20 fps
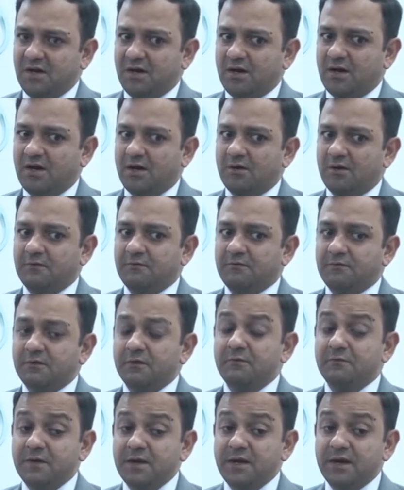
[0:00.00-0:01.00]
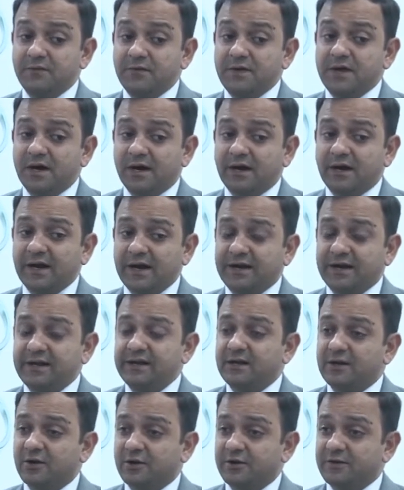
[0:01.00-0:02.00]
We are
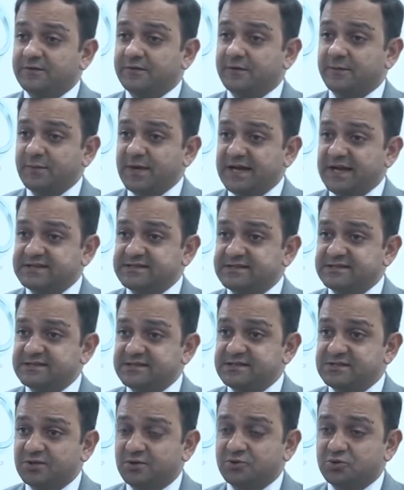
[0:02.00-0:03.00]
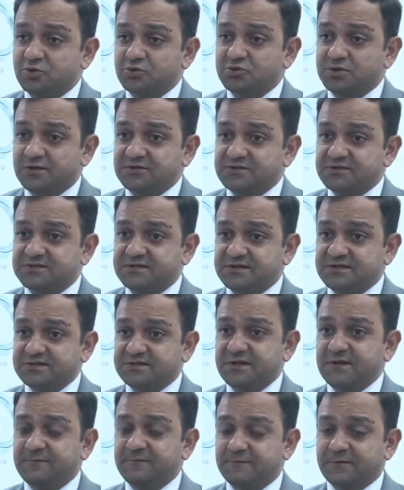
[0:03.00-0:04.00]
adding a lot of capacities on
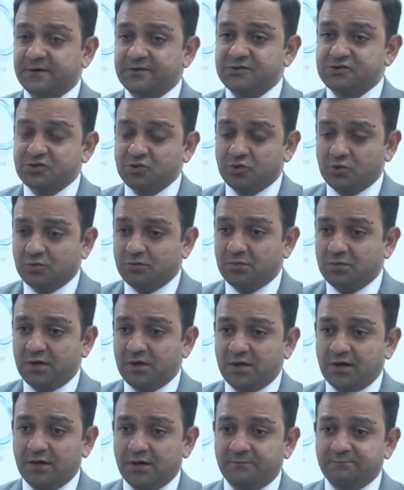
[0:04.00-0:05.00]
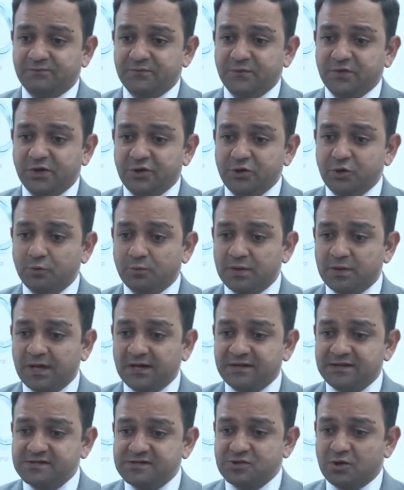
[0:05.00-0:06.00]
2016 front, so the new
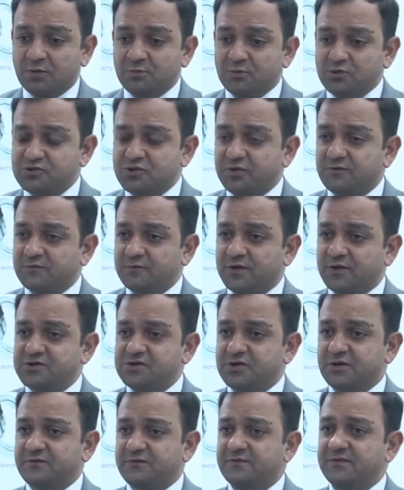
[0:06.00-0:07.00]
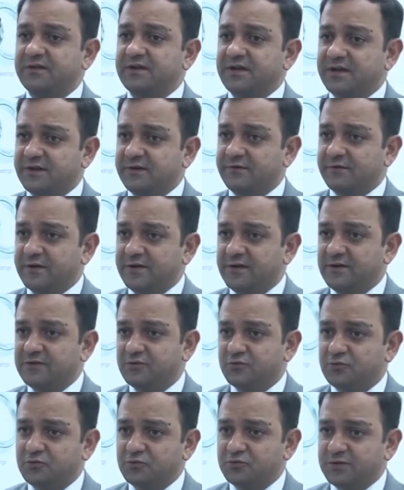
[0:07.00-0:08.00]
plant is almost on verge of getting ready.
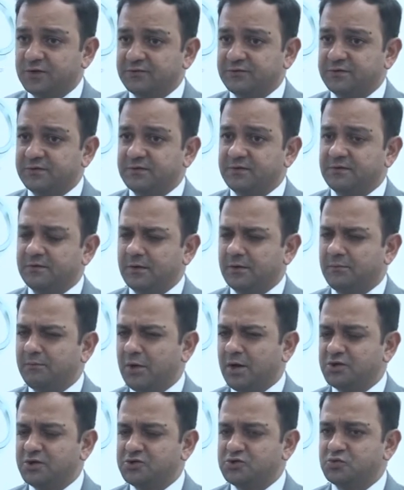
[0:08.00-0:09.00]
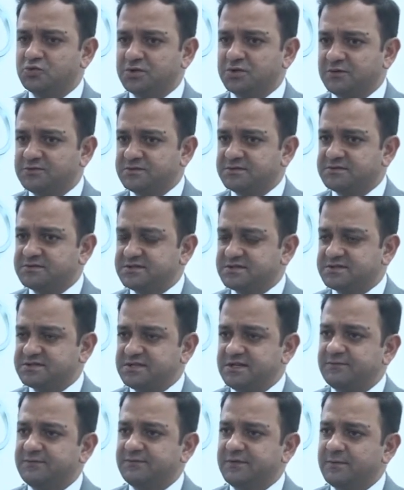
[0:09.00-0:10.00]
So March
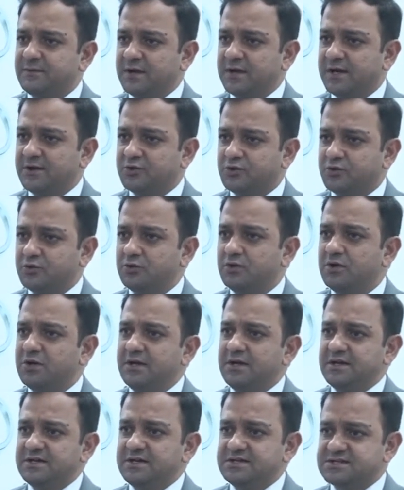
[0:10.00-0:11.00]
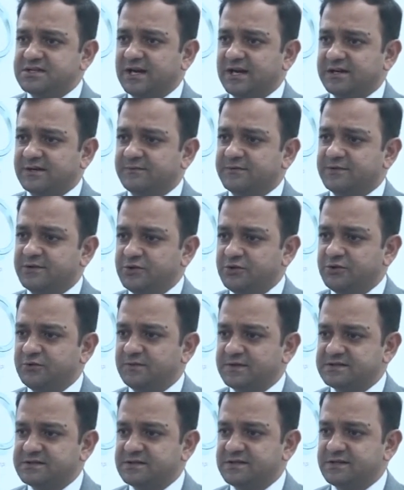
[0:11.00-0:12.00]
2016, we plan to start up with the new
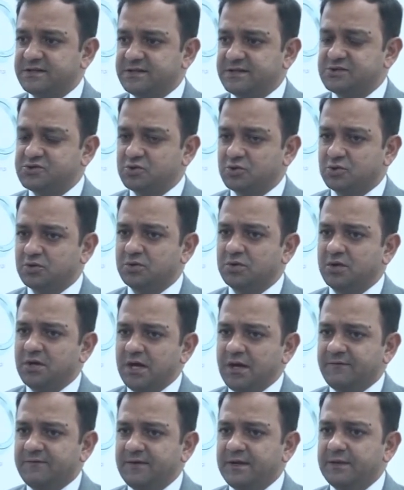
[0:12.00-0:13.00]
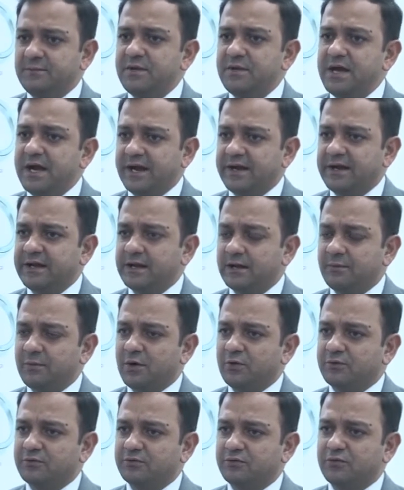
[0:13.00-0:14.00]
facility. So we'll be adding
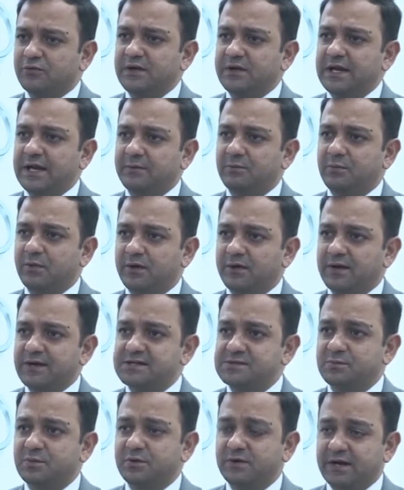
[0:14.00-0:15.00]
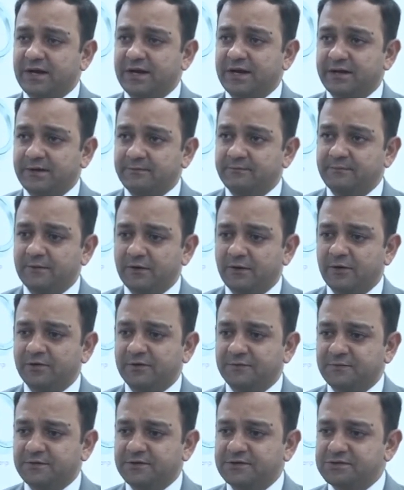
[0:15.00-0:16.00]
about 3 lakh bearings per annum on
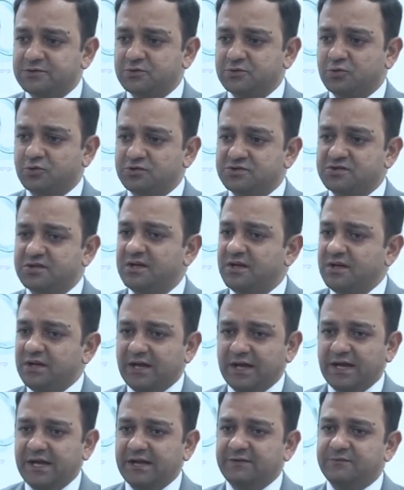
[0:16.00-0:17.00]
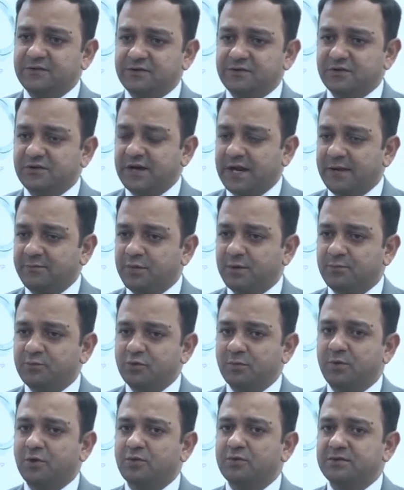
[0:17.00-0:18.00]
the first course, and which will ramp up
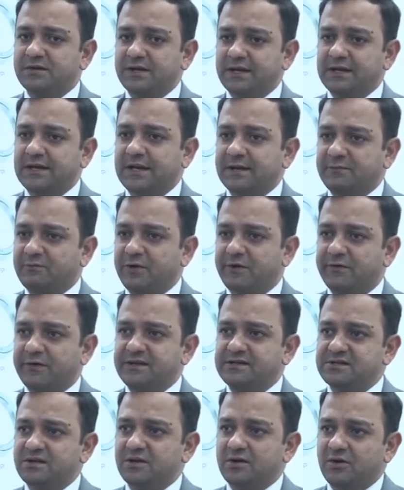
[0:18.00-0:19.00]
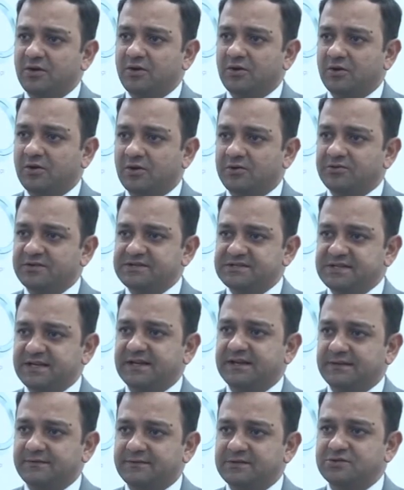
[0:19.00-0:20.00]
to about 10 lakh bearings on the
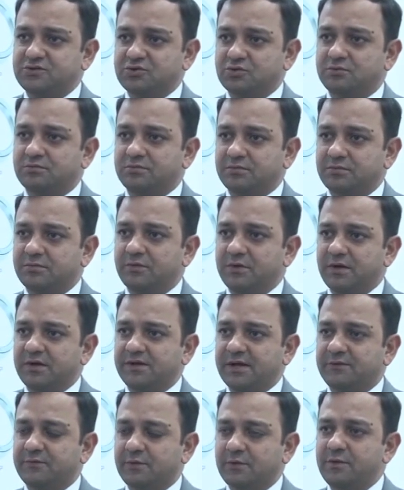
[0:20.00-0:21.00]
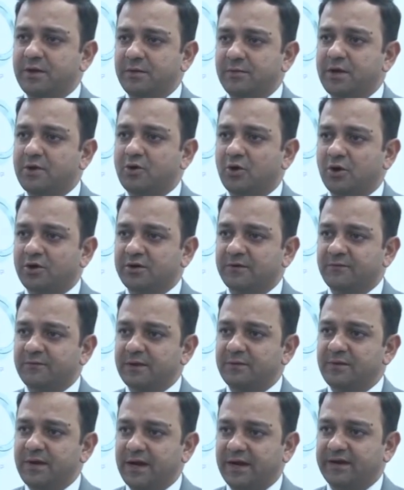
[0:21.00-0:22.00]
second level. So that will be a big quantum
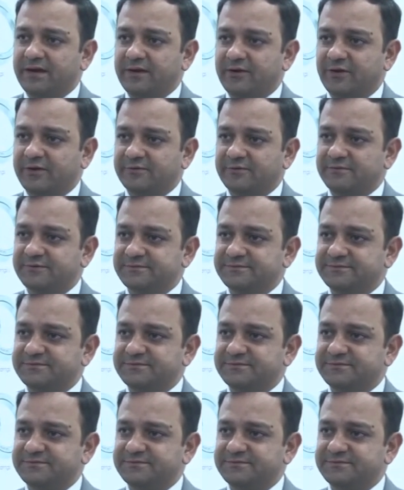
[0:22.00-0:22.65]
we'll be adding on.